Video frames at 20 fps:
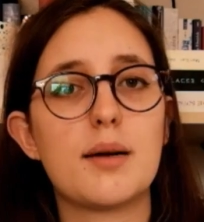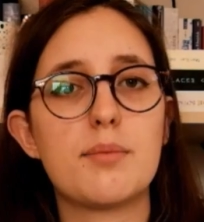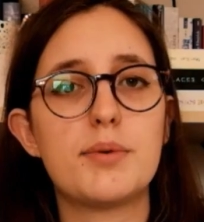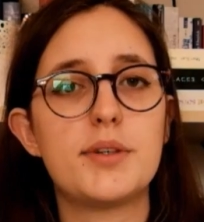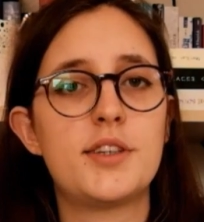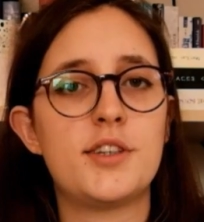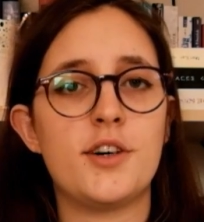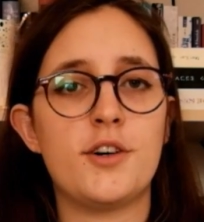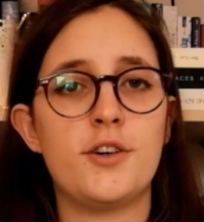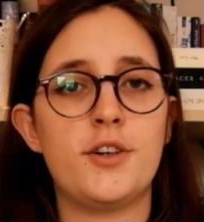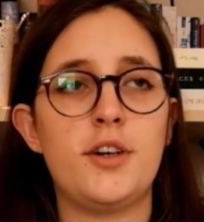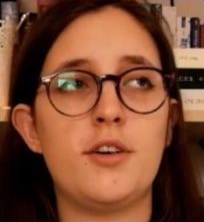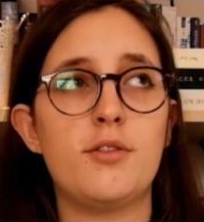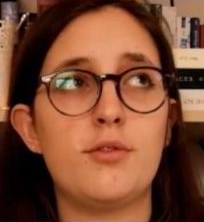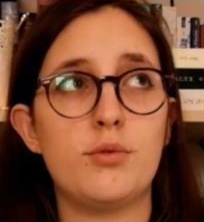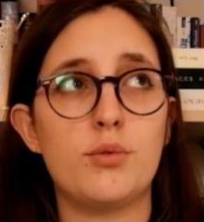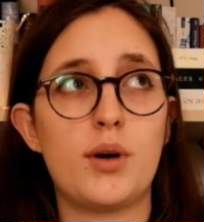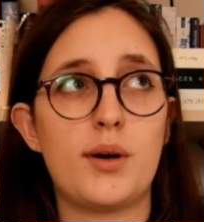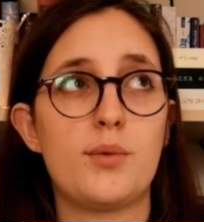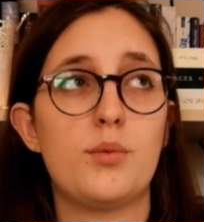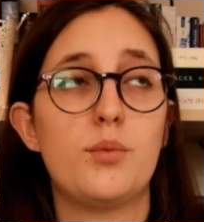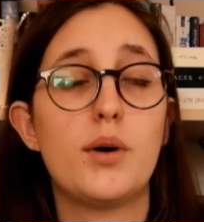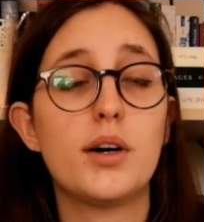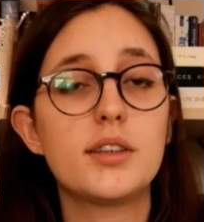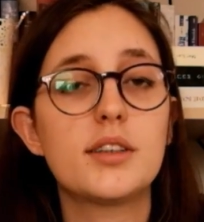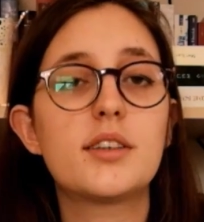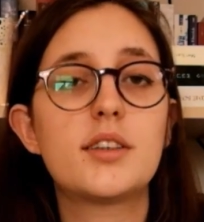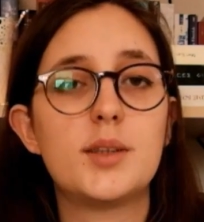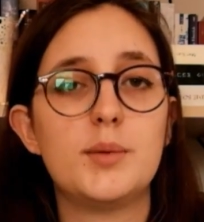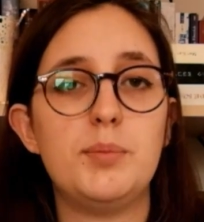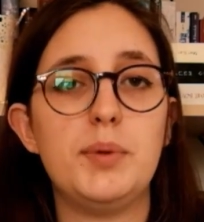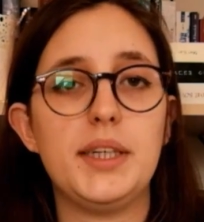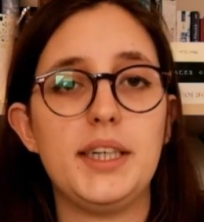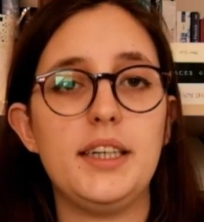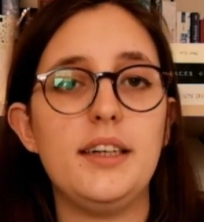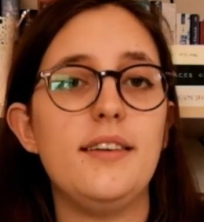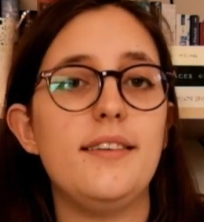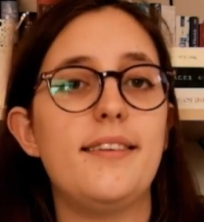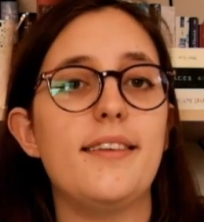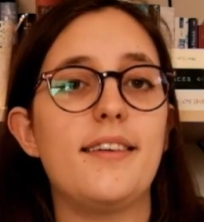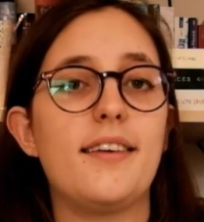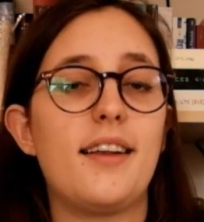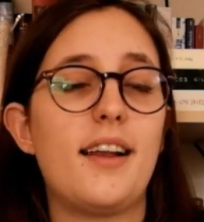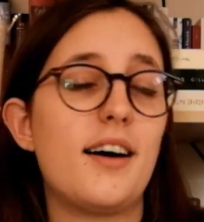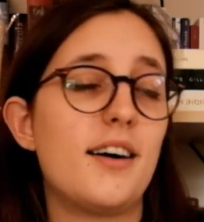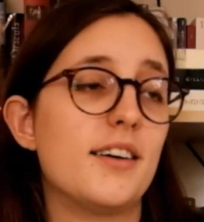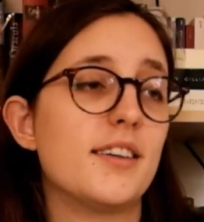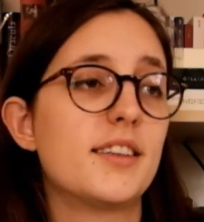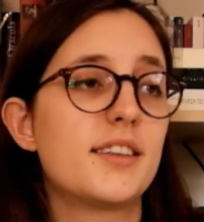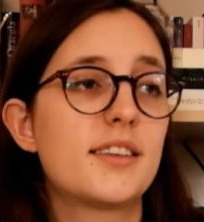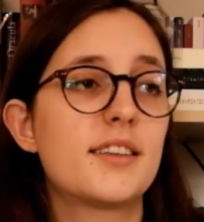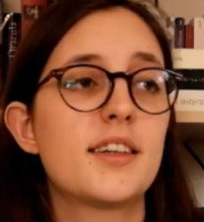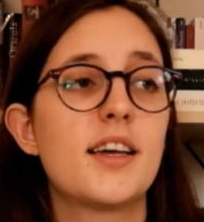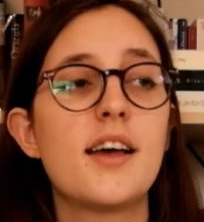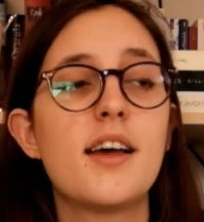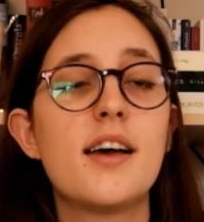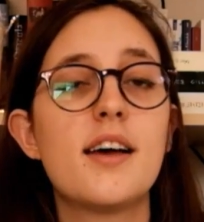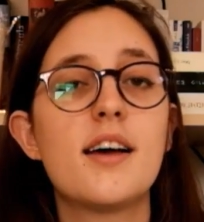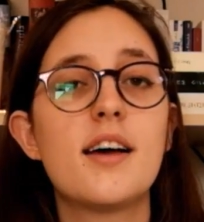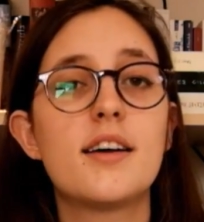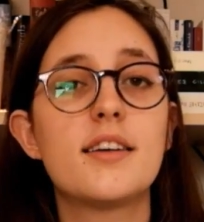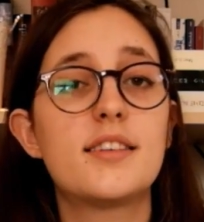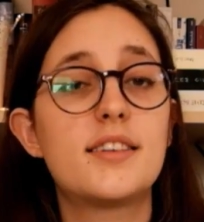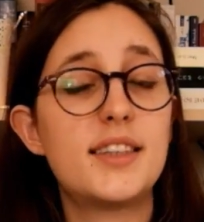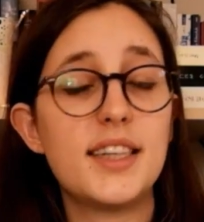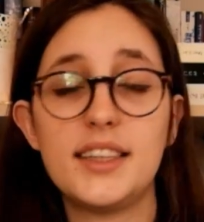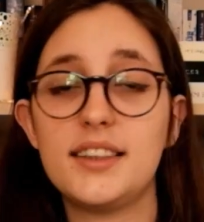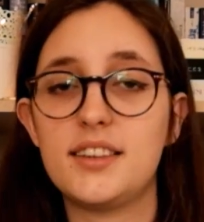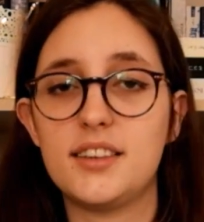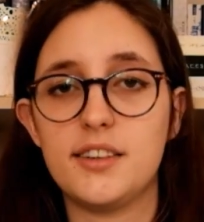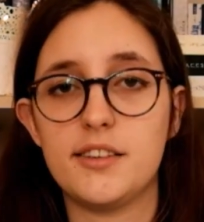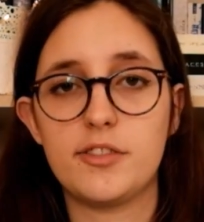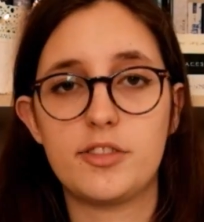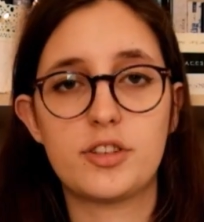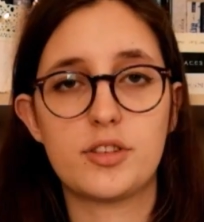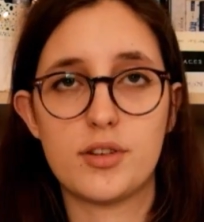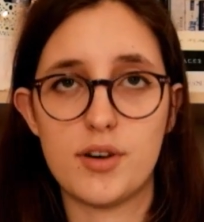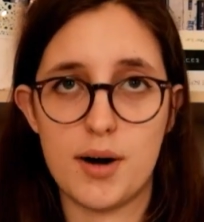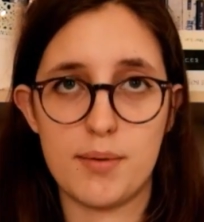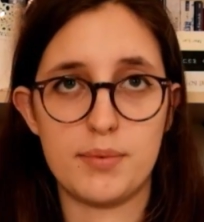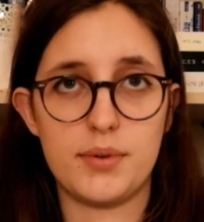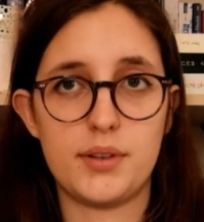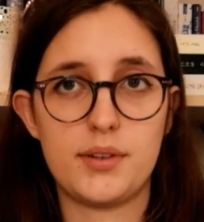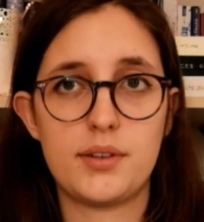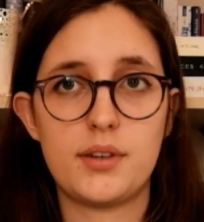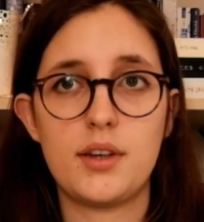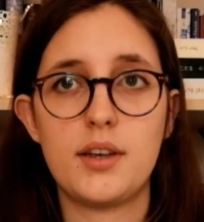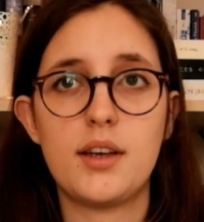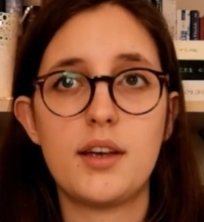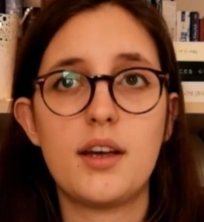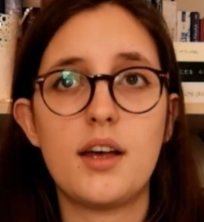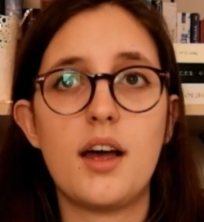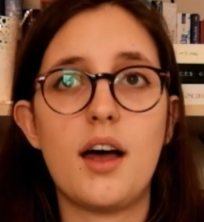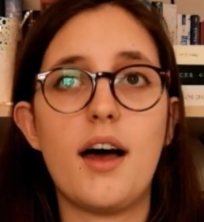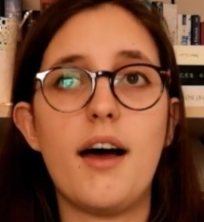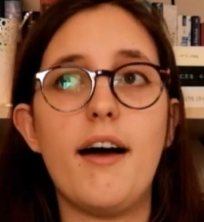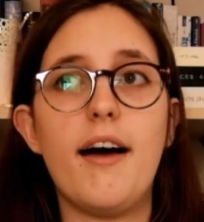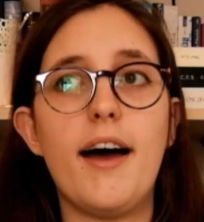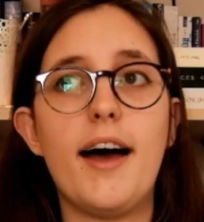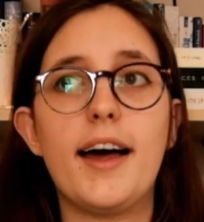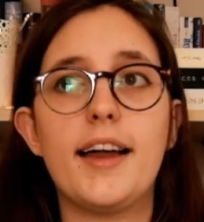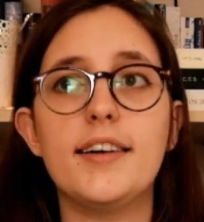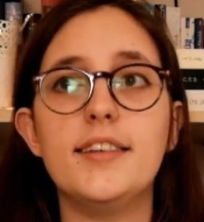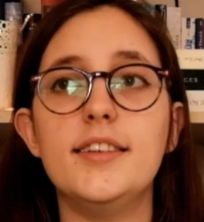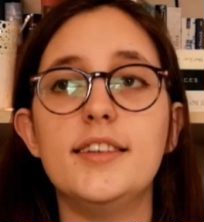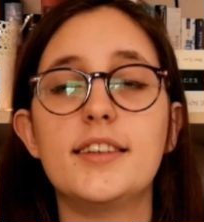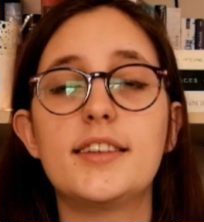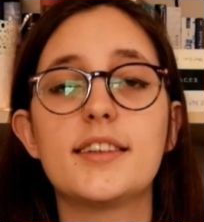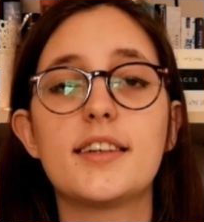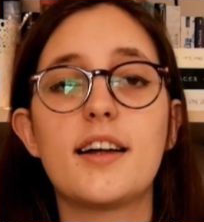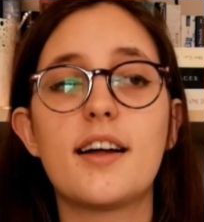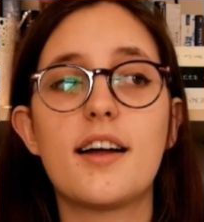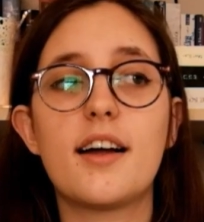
episode of what was to be the last season of Scrubs, and